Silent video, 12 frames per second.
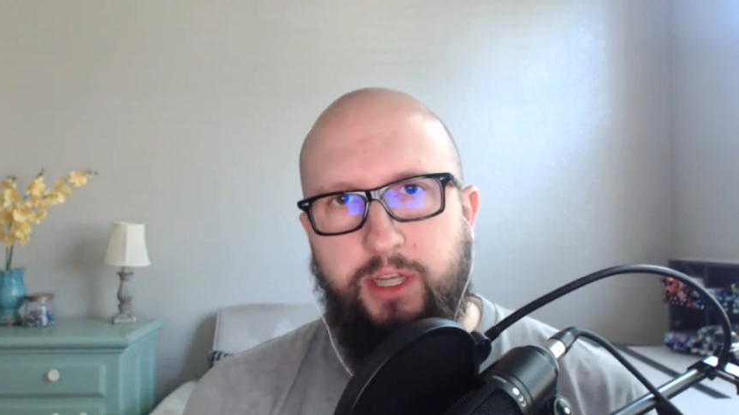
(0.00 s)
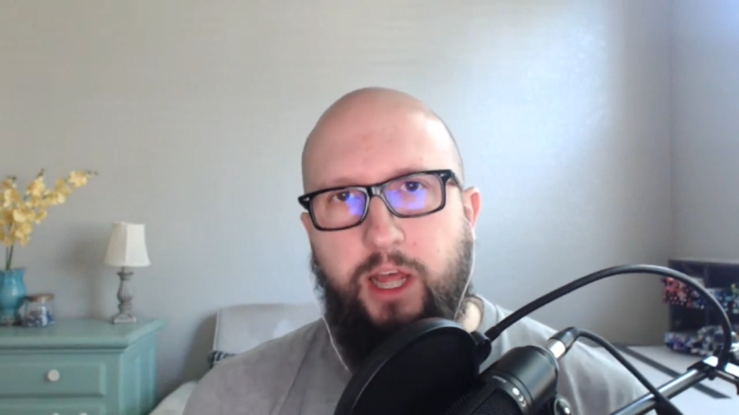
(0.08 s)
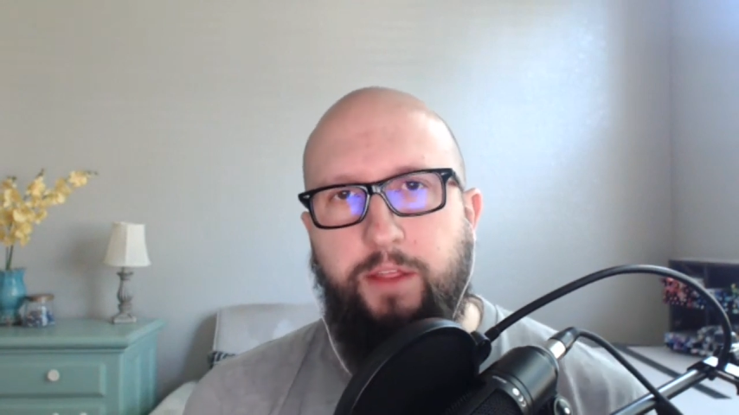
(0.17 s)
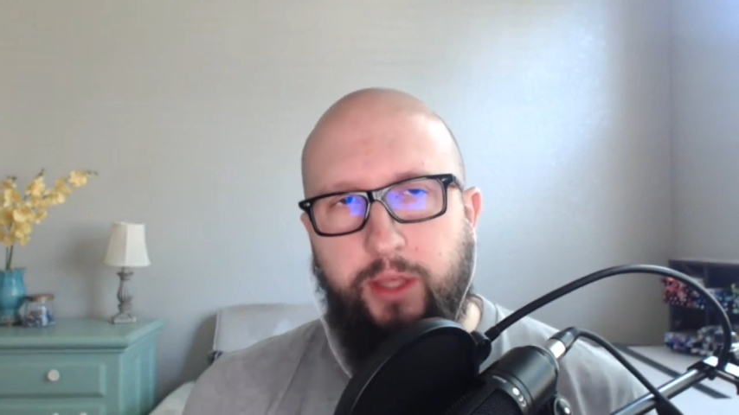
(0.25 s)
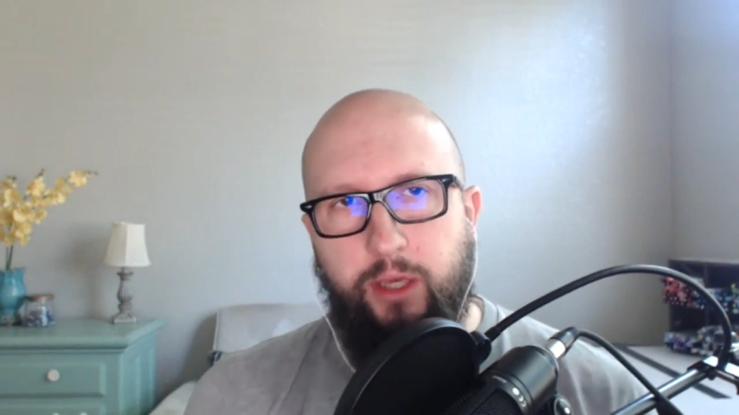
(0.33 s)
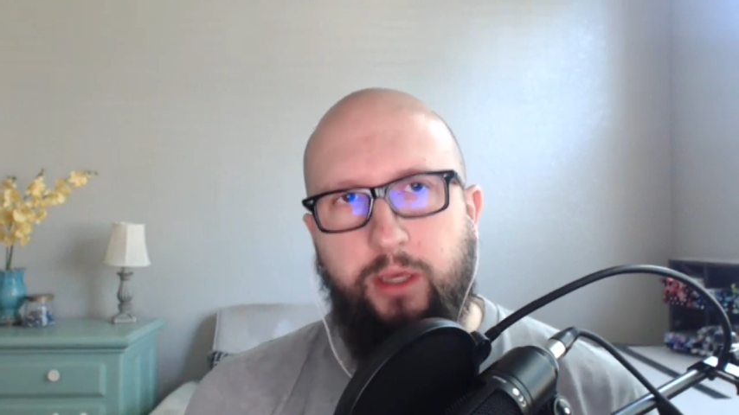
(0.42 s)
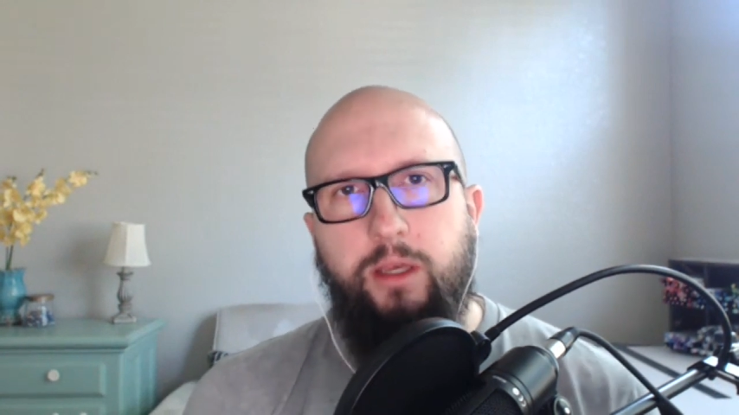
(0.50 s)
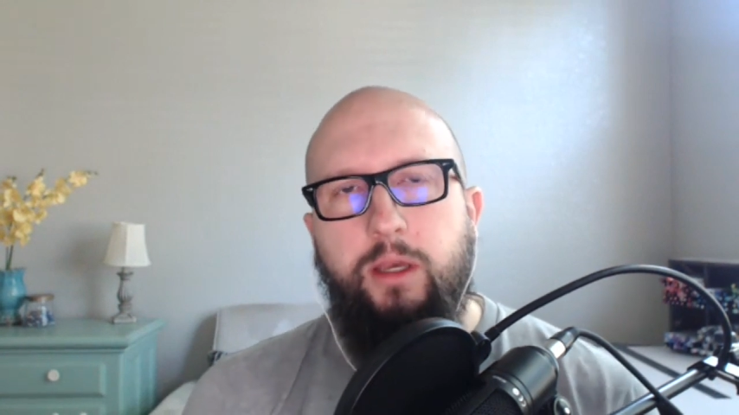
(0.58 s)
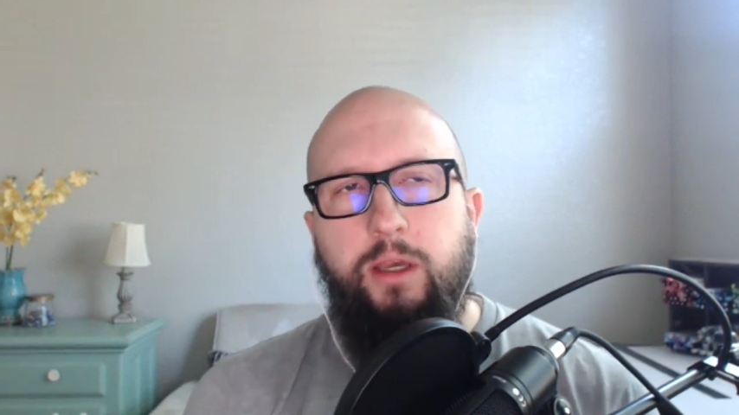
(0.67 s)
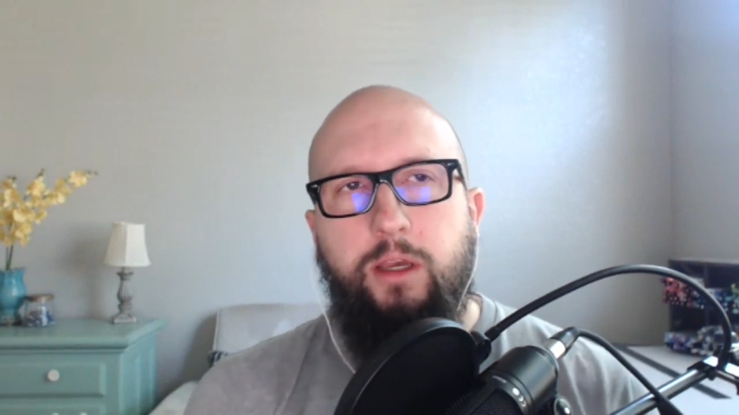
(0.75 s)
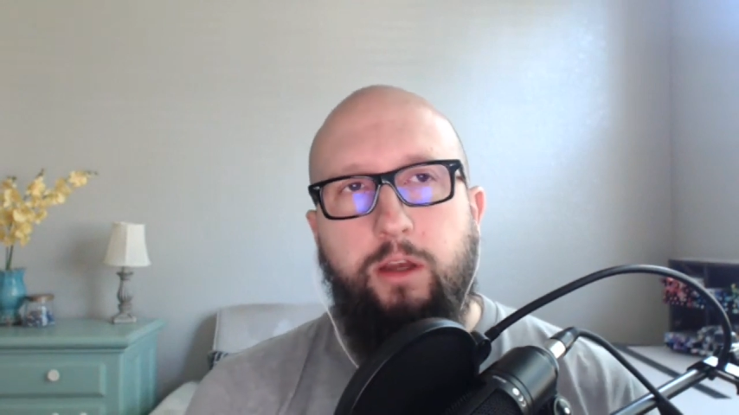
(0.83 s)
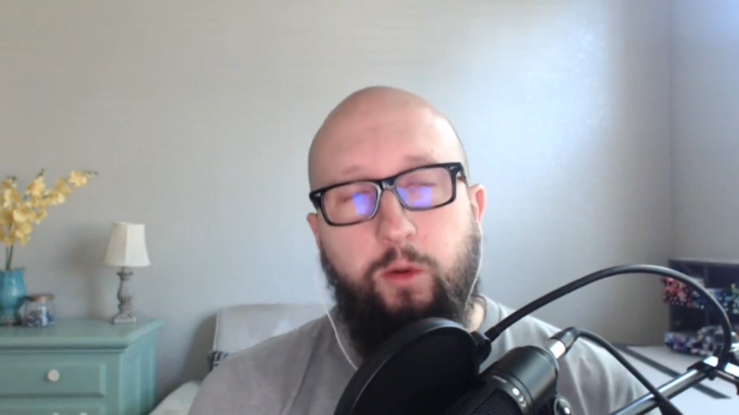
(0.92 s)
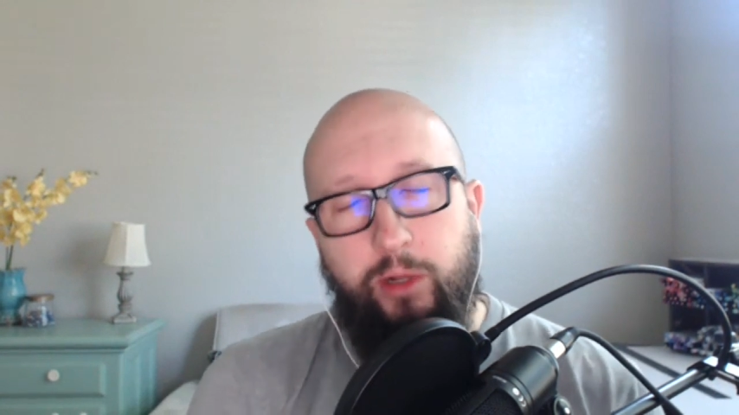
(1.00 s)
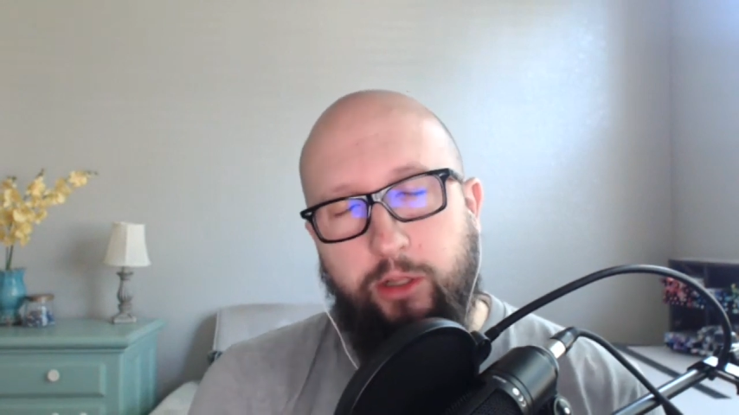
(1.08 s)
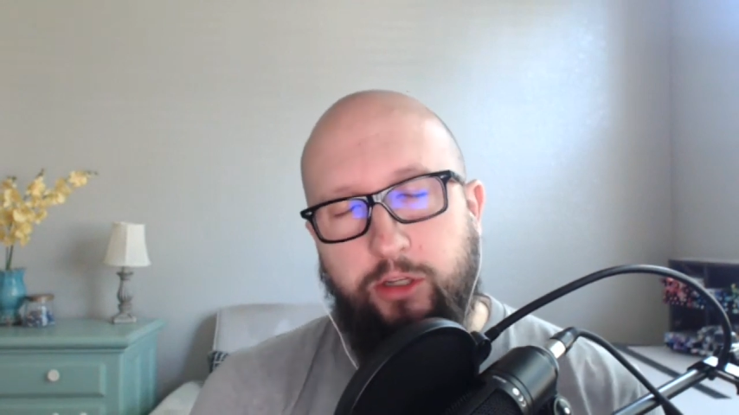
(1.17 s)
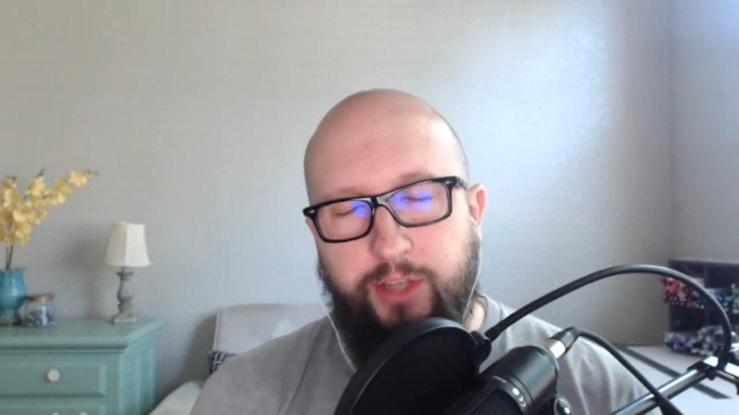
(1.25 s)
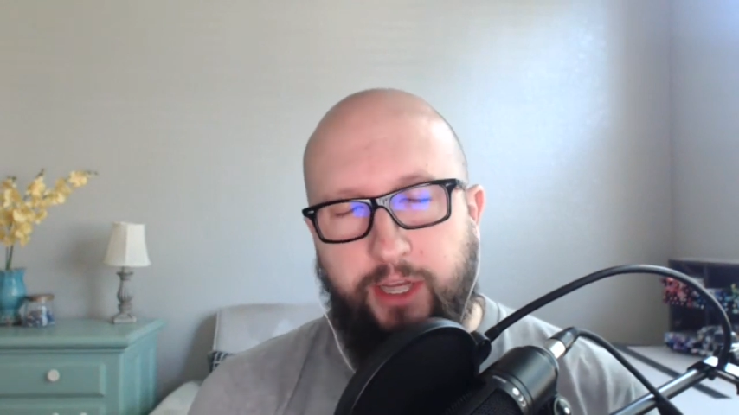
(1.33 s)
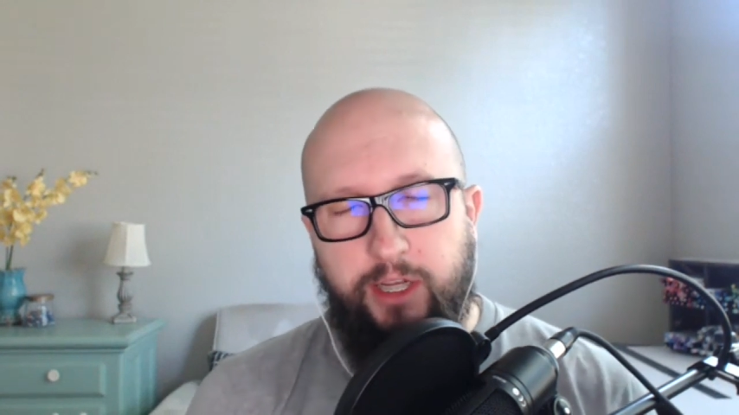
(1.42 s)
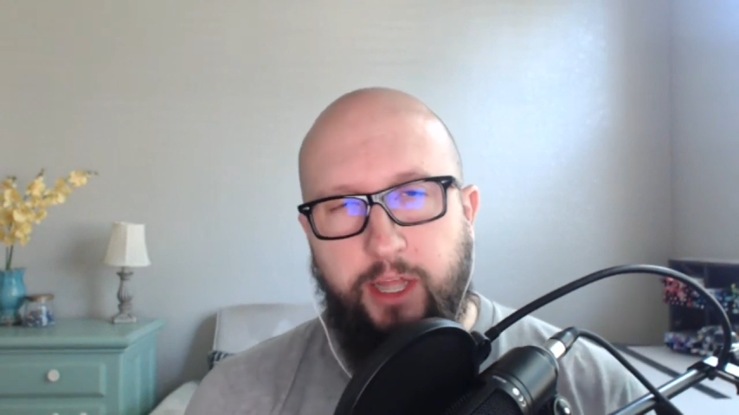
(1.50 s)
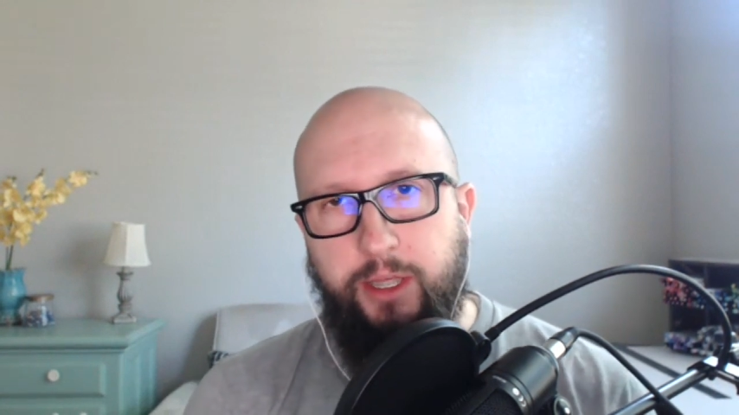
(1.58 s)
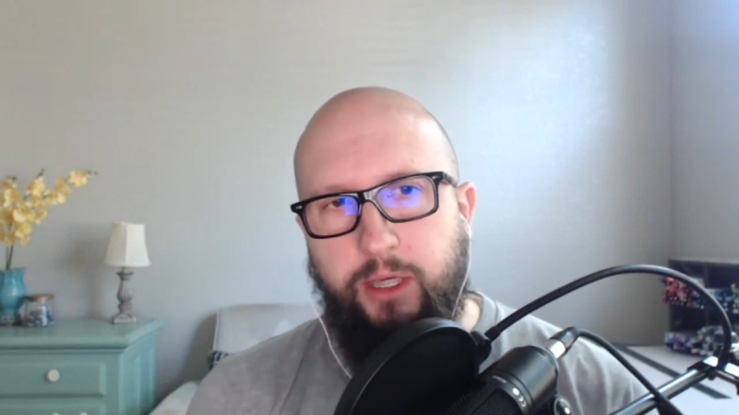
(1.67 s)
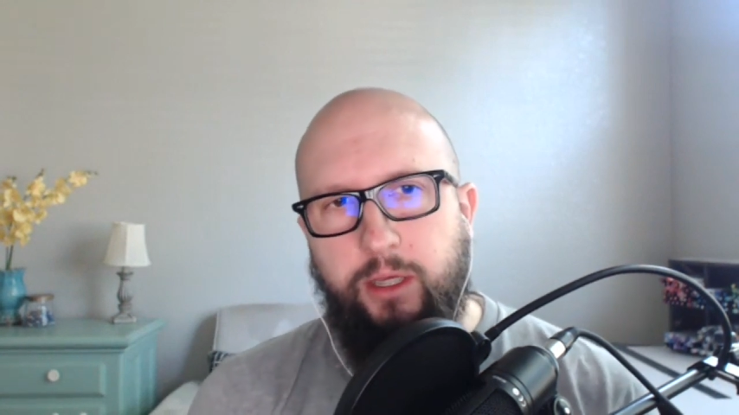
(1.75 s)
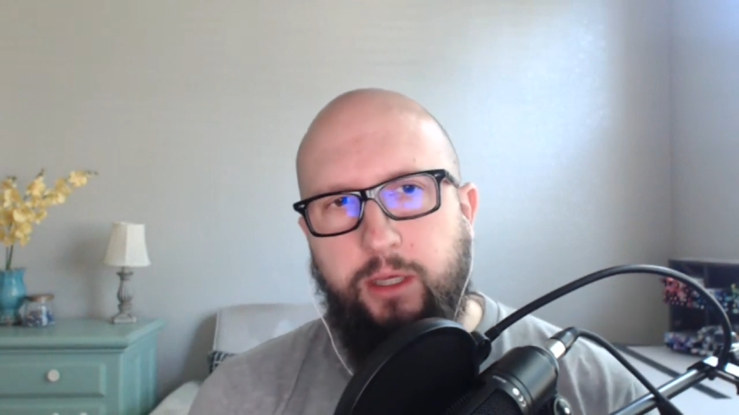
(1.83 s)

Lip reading: nothing, or what looks like nothing.